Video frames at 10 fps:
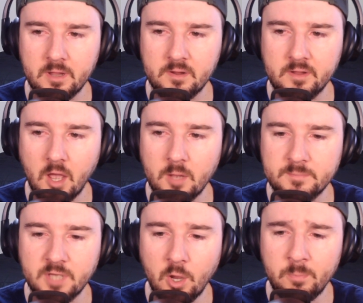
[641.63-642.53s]
Cubs
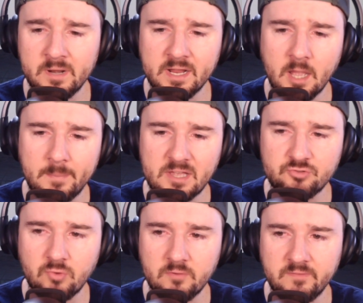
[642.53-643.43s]
opening up as
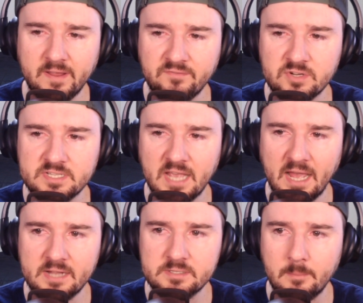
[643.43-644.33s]
road favorites
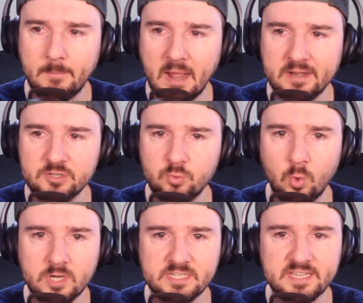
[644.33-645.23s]
at minus
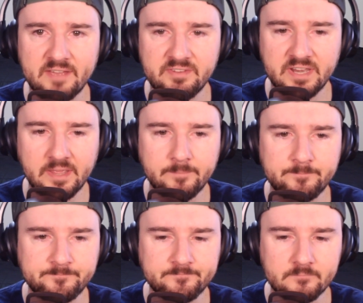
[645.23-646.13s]
170.
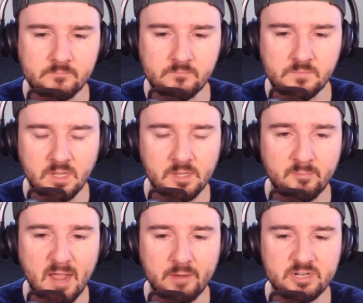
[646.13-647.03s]
The
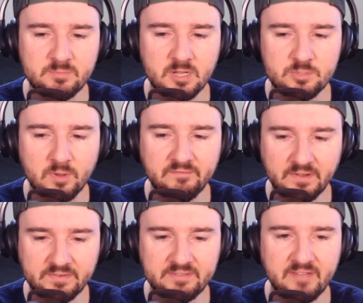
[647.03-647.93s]
Pirates plus
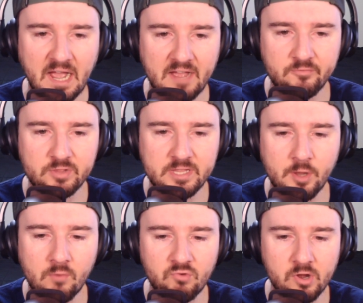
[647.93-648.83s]
155 with the
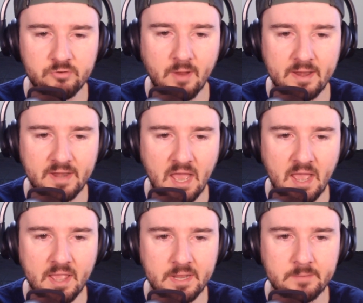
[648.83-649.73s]
over under at
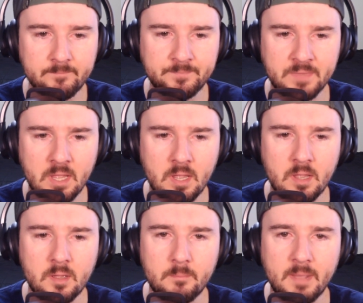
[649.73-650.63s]
9.
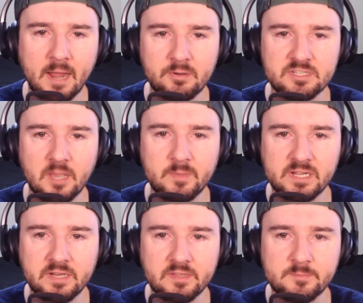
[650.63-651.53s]
Pirates coming
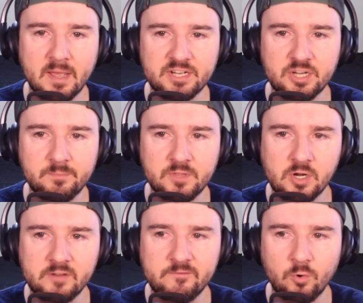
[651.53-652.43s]
into this matchup
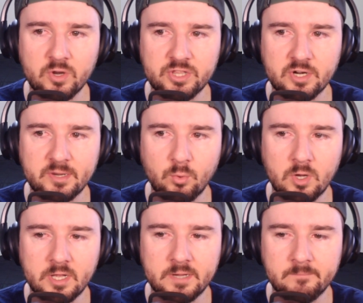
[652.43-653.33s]
34 and
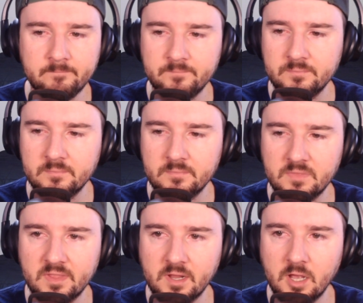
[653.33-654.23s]
31.
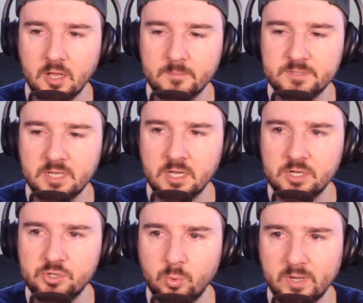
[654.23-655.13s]
The Cubs
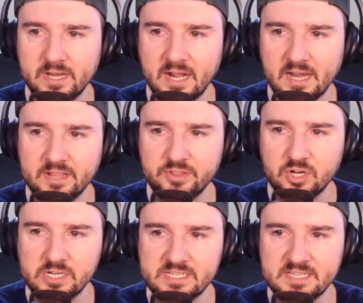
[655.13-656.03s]
29 and
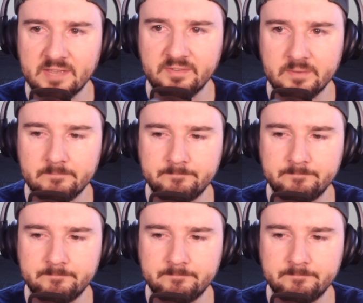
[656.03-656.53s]
37.